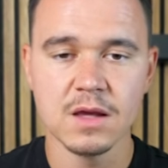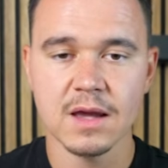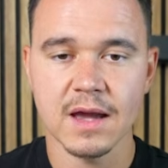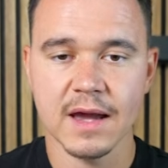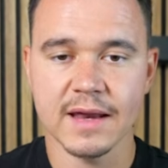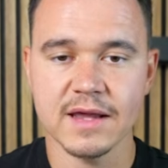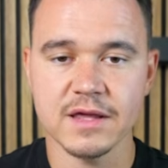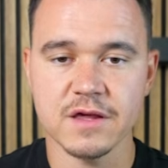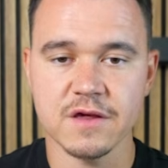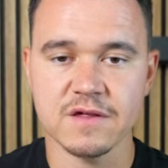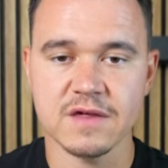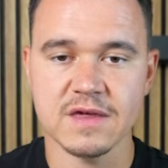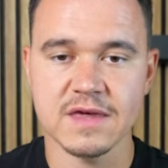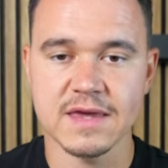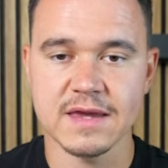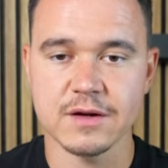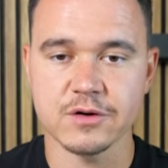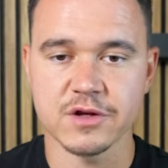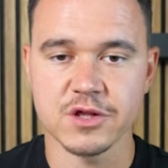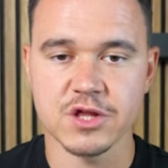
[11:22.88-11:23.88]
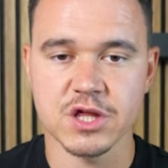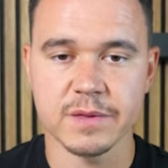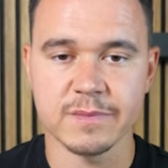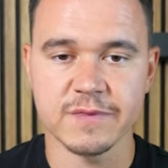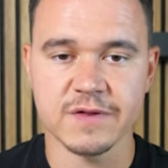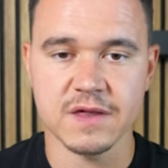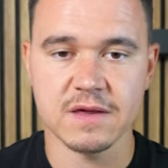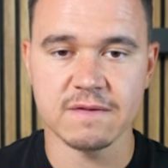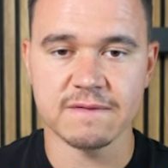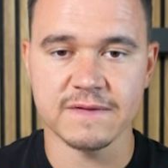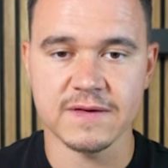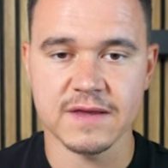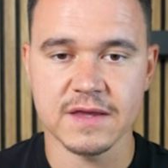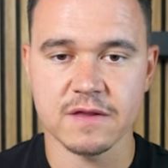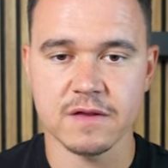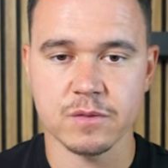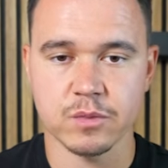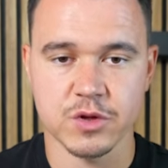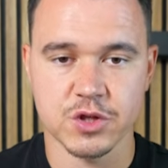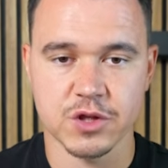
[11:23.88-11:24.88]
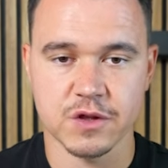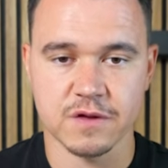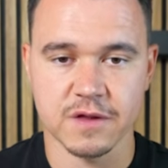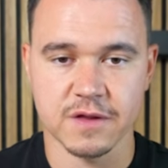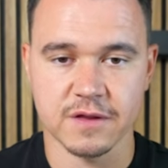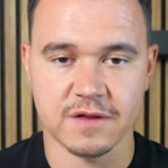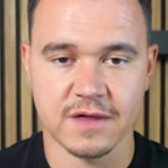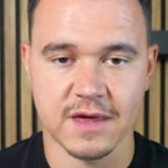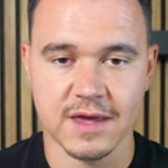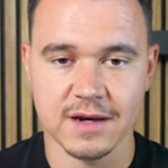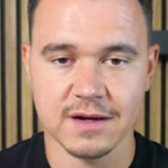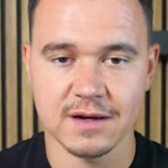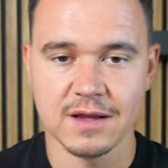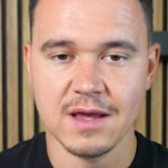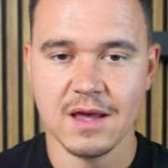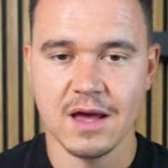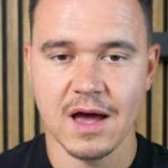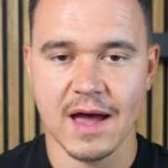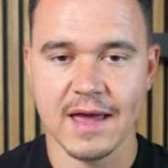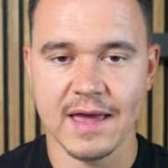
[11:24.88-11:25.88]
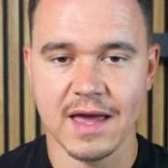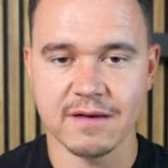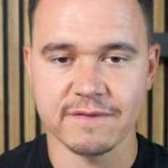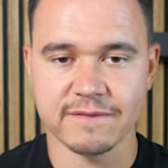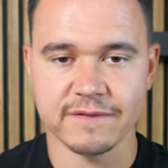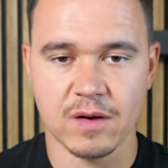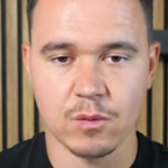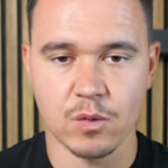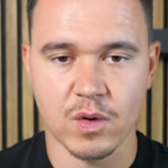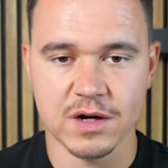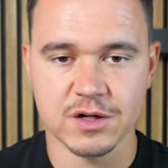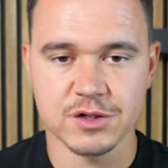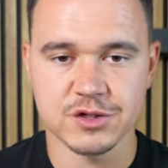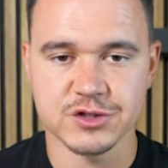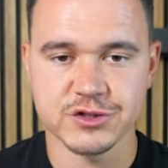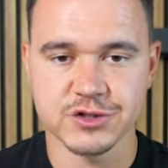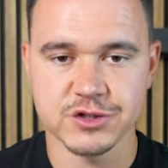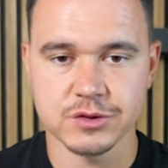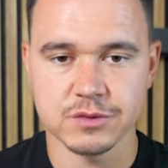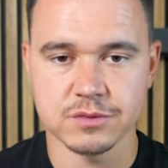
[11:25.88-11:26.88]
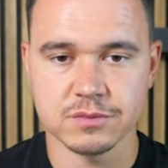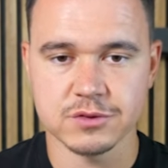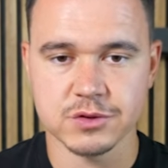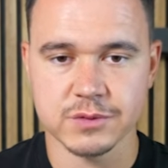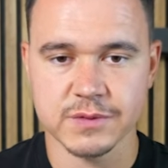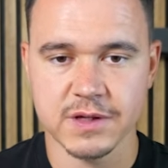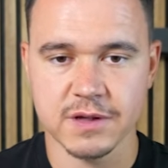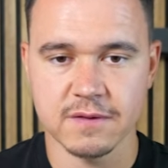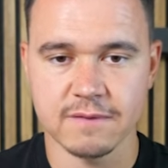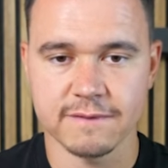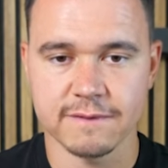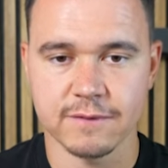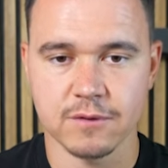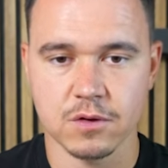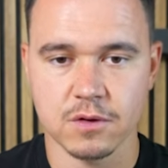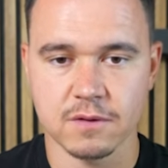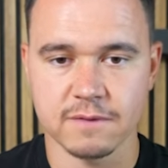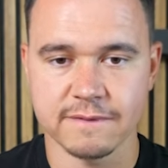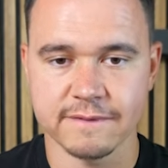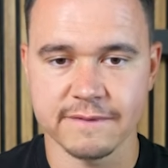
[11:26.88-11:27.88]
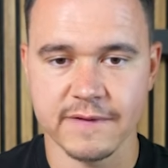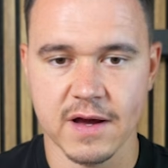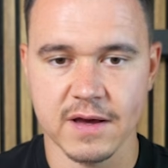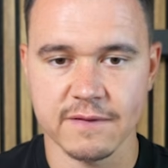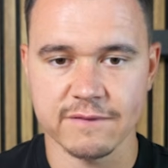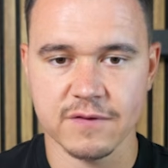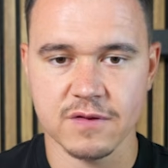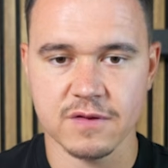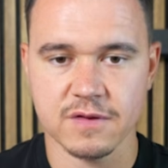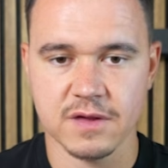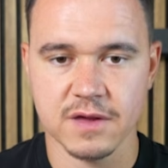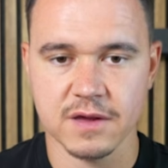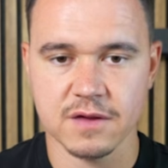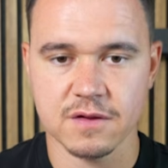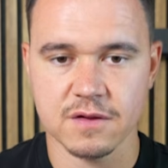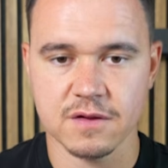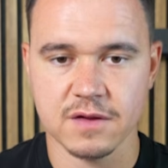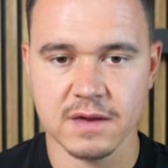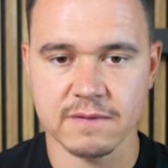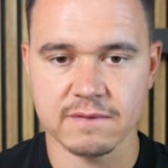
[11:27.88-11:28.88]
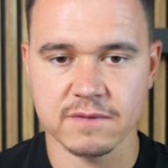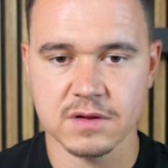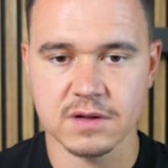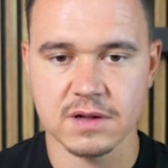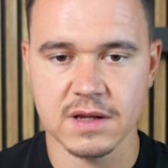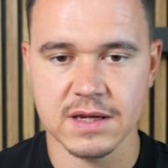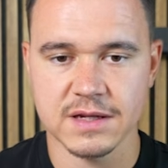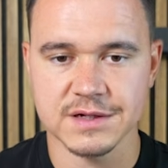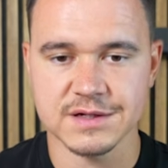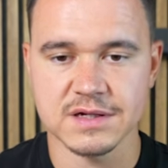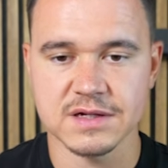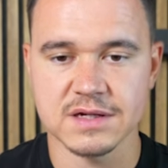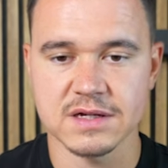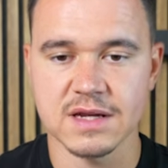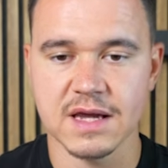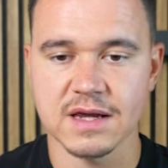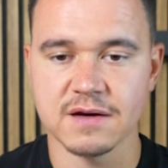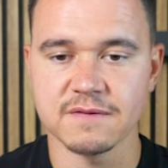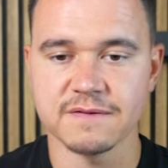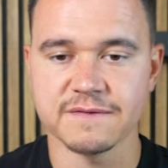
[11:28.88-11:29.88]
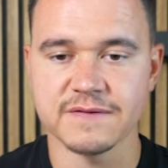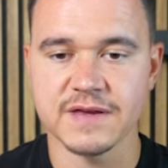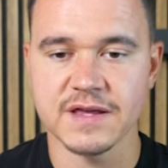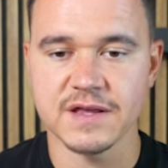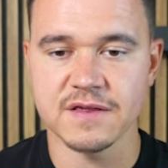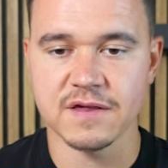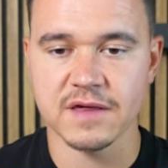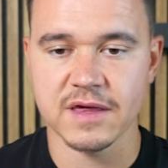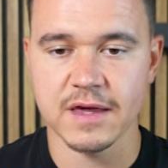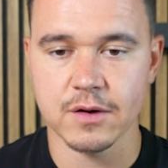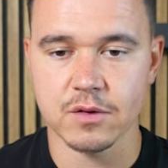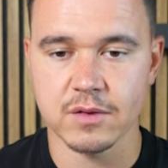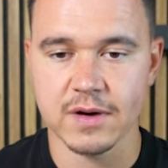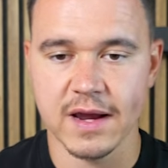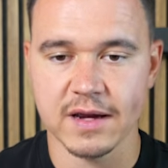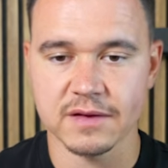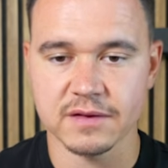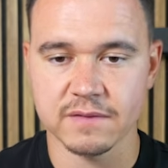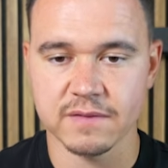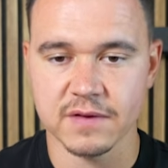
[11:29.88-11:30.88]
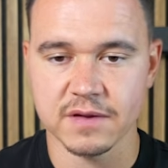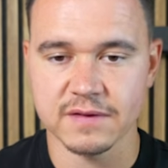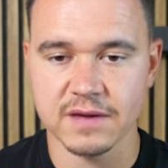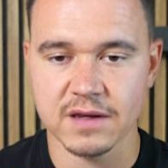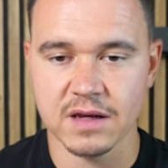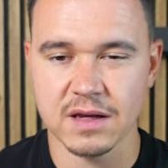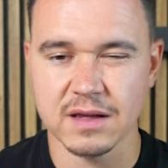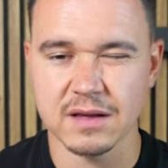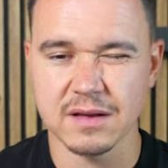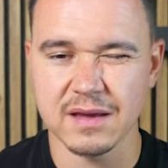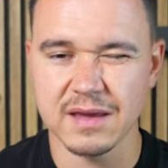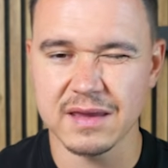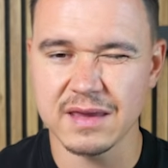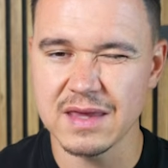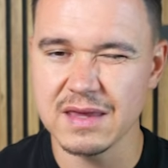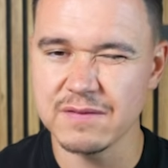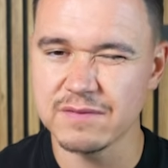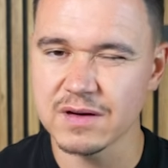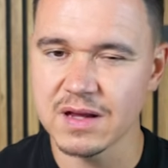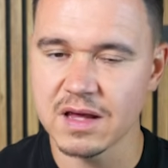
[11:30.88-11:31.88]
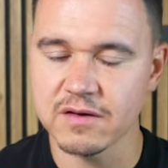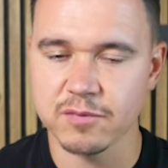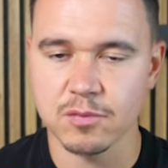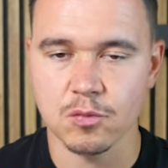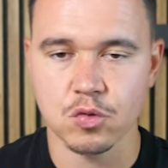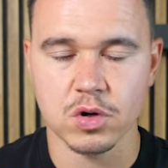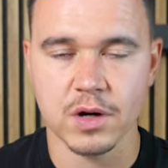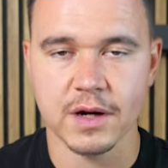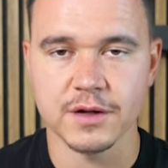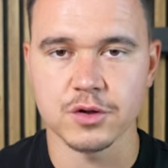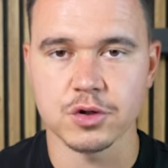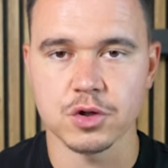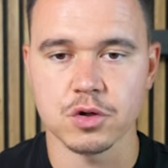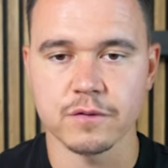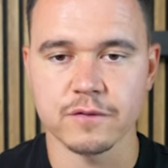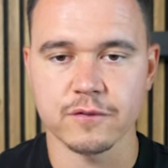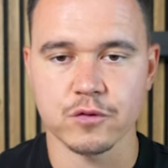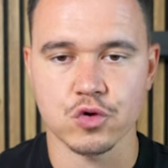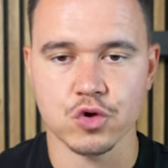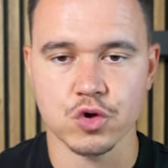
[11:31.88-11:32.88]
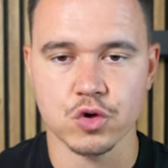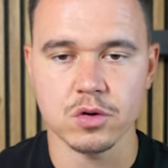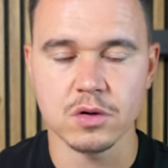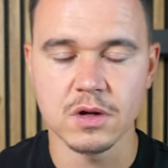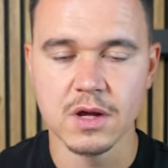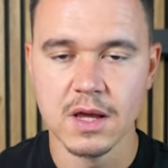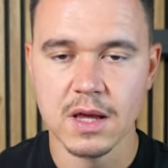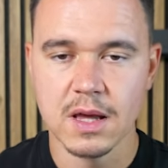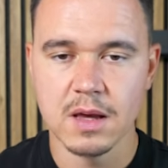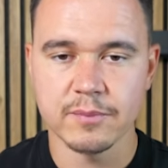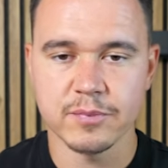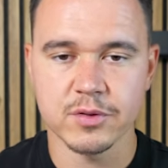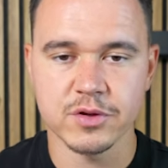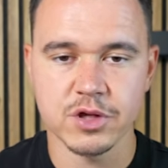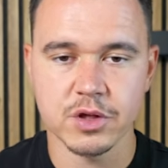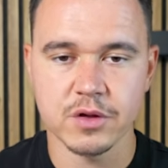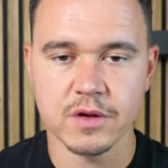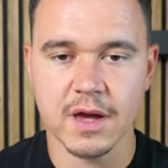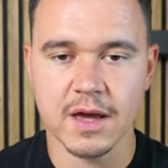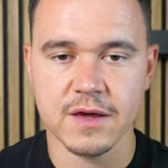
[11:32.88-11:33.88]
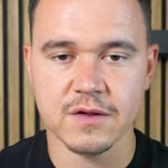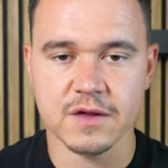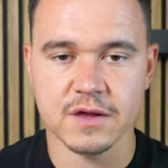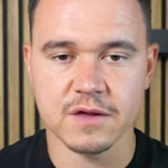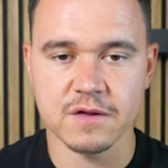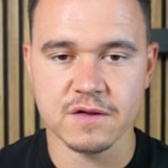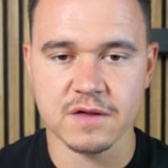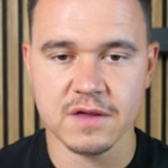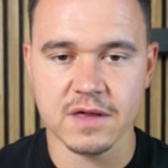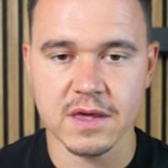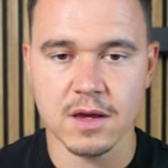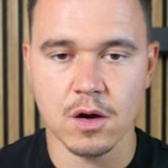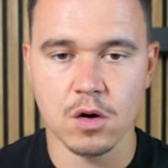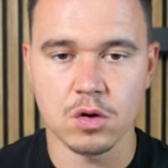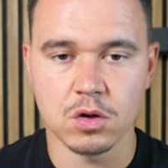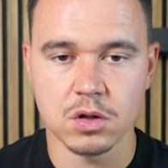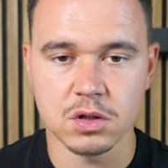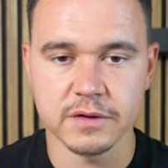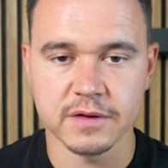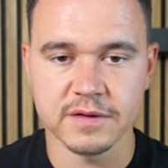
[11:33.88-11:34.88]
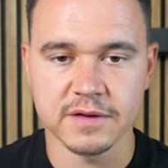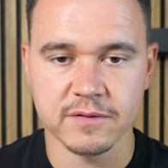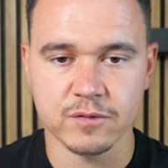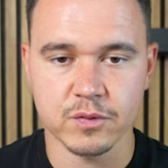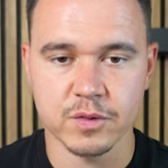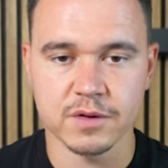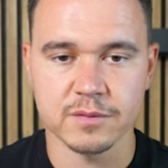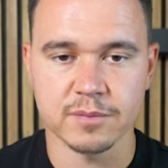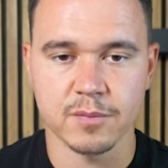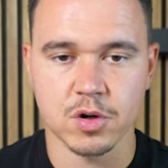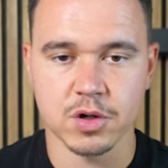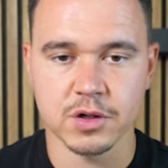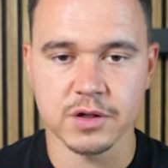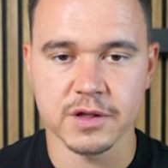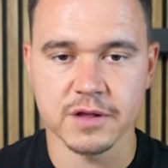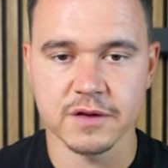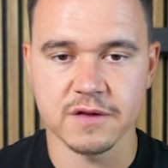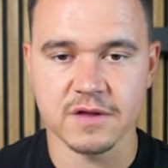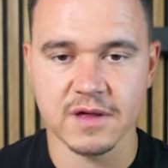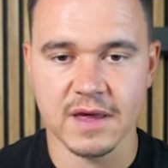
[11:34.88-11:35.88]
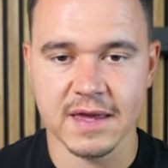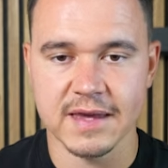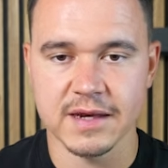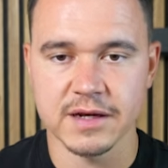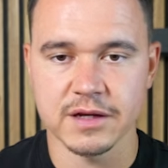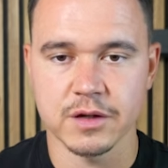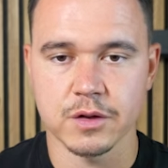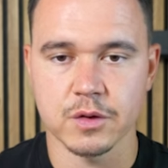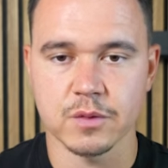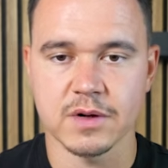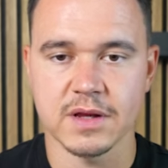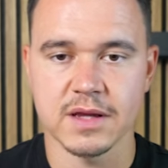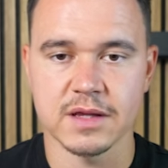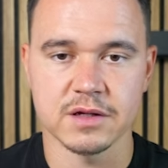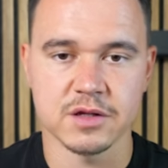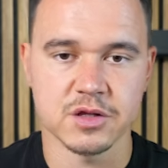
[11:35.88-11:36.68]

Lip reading: And then you see here the GMC feeds, which is insane. I have 1, 2, 3, 4, 5, 6, 7, 8, 9 feeds here active. I think I even have more, I don't know for sure, but you guys can see all the different markets in here in